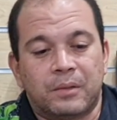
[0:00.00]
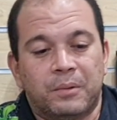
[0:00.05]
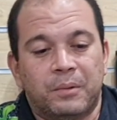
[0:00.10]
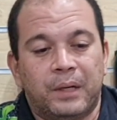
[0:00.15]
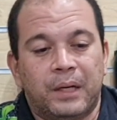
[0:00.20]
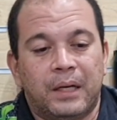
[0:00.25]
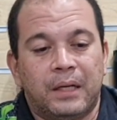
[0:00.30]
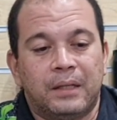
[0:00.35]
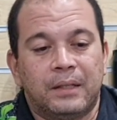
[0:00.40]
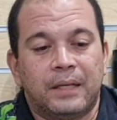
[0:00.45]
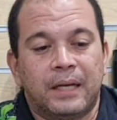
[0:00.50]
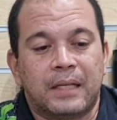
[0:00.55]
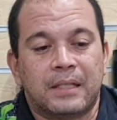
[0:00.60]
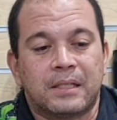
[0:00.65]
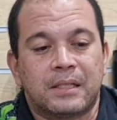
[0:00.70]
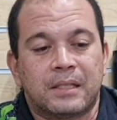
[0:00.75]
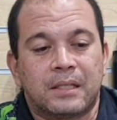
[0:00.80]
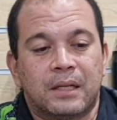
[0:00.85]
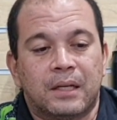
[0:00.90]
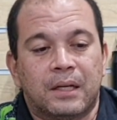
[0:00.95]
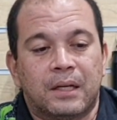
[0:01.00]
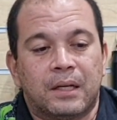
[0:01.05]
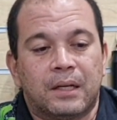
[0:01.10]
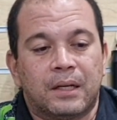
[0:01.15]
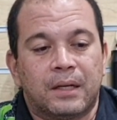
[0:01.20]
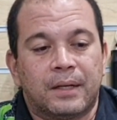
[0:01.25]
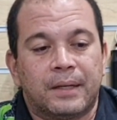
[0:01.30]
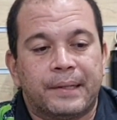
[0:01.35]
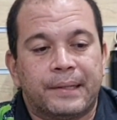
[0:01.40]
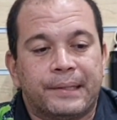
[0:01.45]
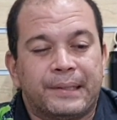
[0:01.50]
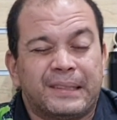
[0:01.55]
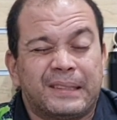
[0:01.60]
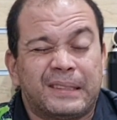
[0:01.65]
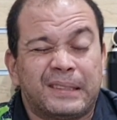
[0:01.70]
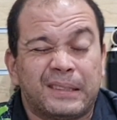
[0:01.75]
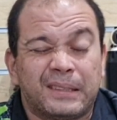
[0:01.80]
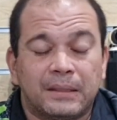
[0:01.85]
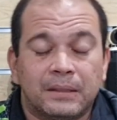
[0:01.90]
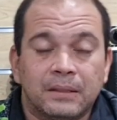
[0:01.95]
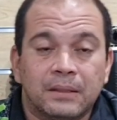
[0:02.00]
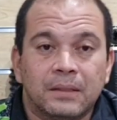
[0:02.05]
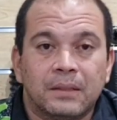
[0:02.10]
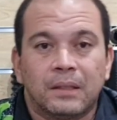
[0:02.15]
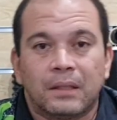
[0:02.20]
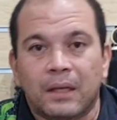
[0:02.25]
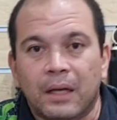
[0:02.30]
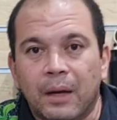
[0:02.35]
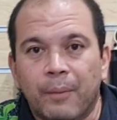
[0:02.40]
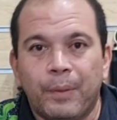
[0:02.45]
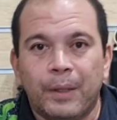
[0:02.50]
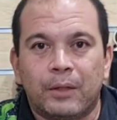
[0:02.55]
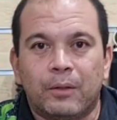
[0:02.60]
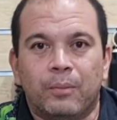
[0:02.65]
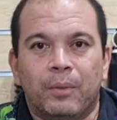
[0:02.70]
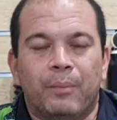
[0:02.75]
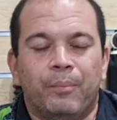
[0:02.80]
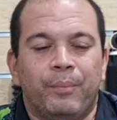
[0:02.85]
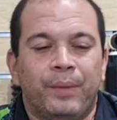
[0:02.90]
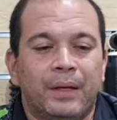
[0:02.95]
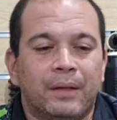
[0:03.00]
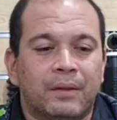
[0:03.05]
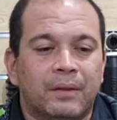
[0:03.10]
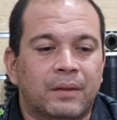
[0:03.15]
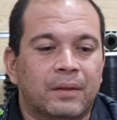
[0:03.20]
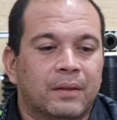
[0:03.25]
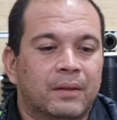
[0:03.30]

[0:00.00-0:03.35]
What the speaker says: Well, that's a bit of a myth